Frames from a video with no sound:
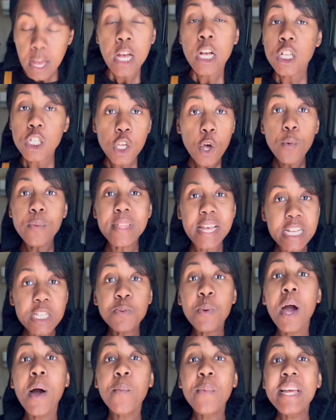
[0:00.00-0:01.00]
So that's
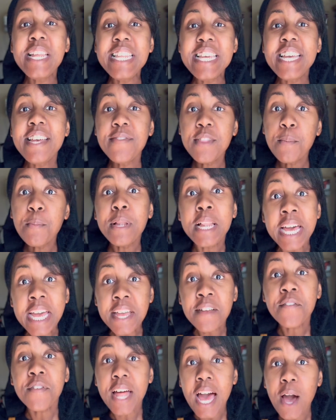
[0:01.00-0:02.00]
why we leave the
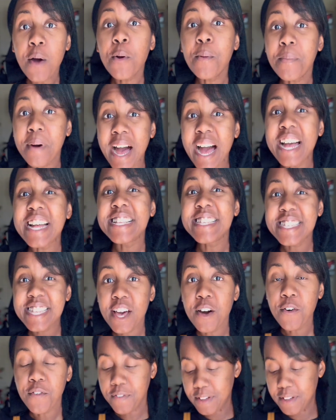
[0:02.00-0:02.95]
plain flour by itself